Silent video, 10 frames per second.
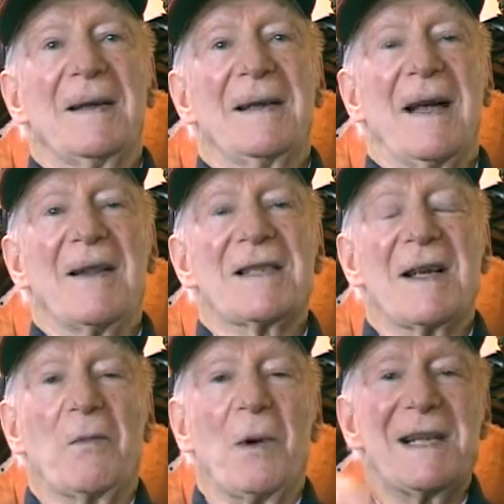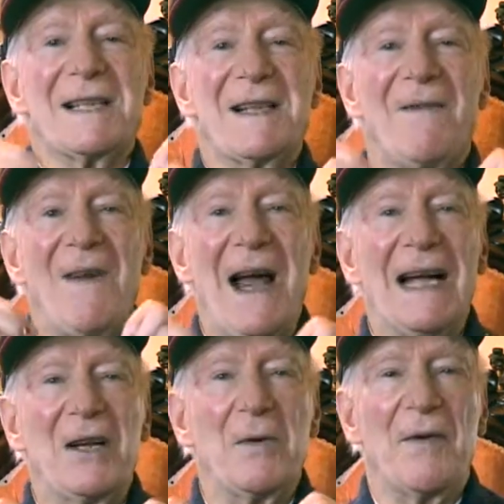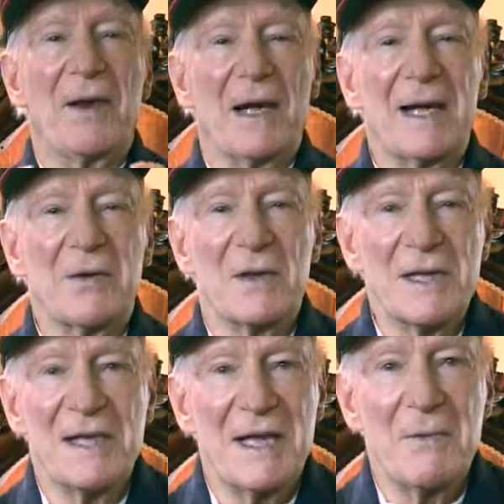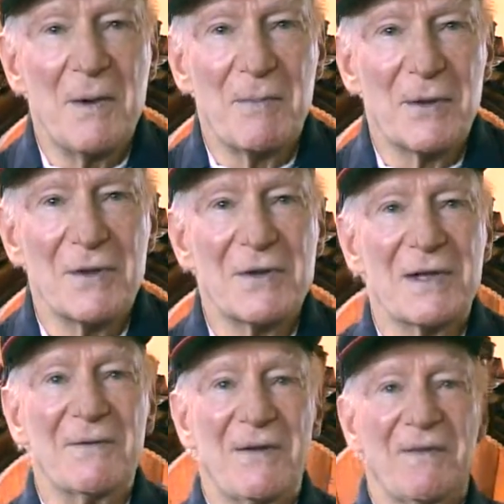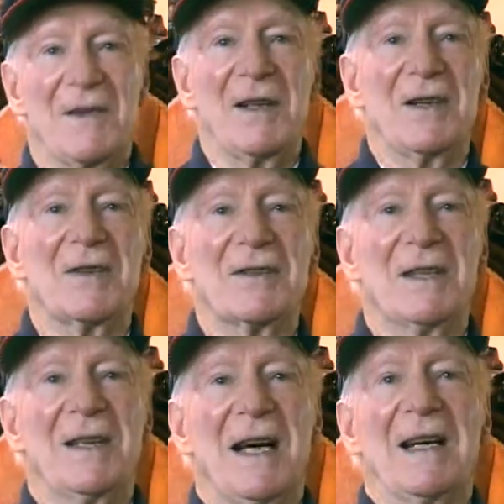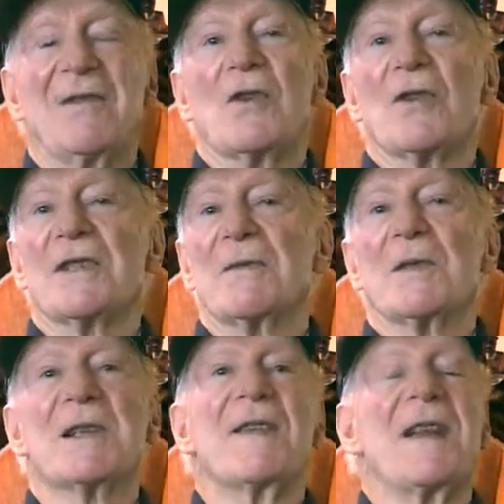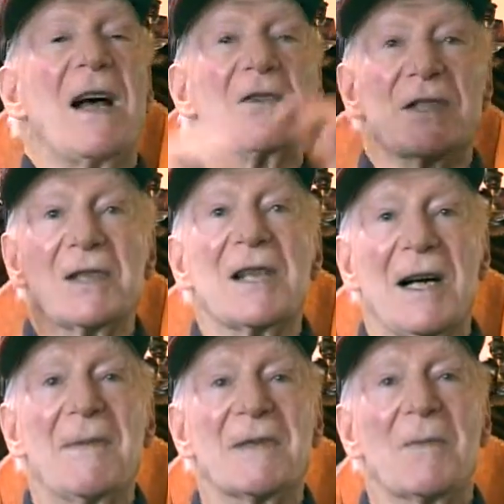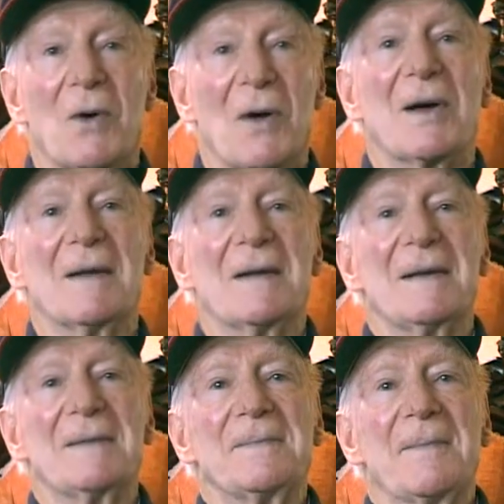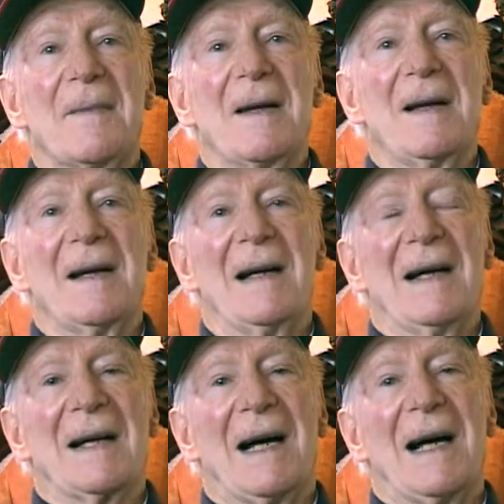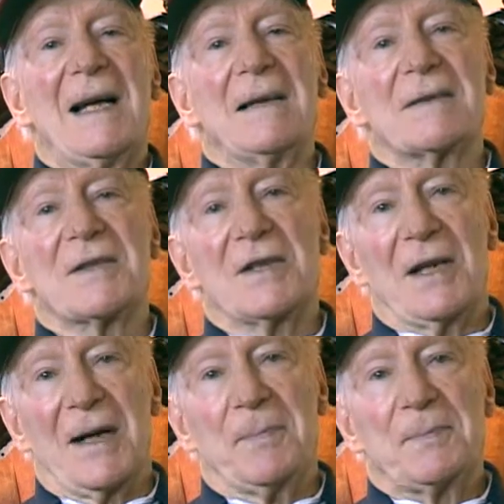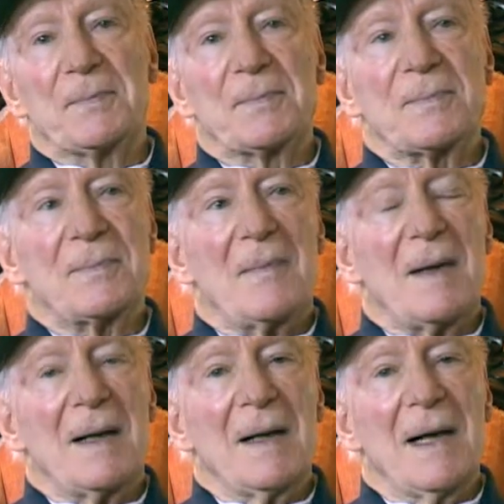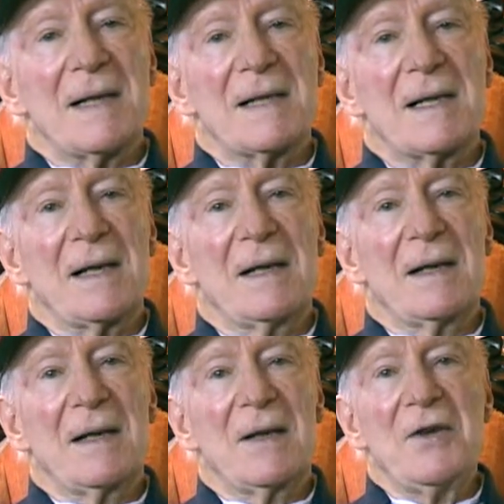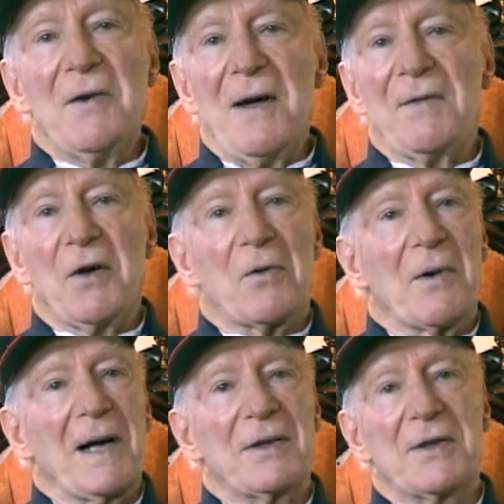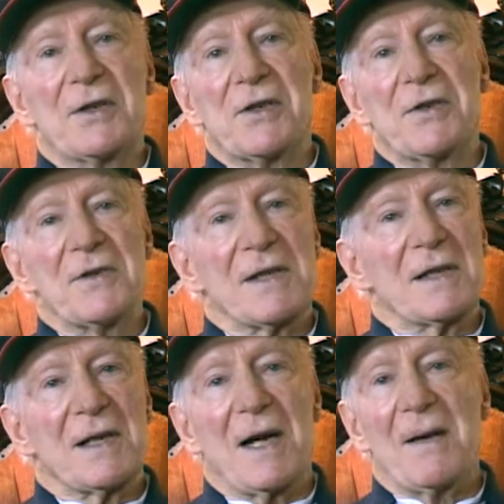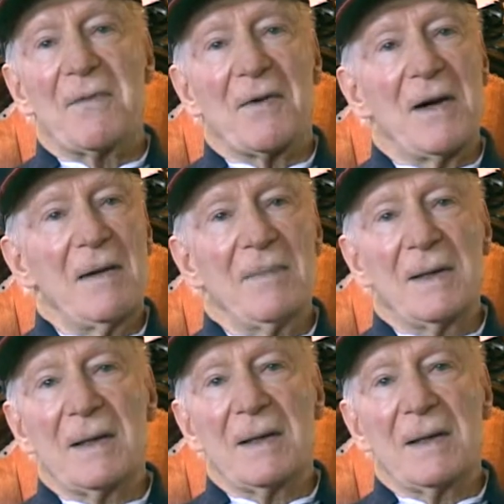Now they said, what is the value of the electricity we produce in 50 years? And of course it was 1,000 times more. And I stood up and I said, you have no right to choose the time frame.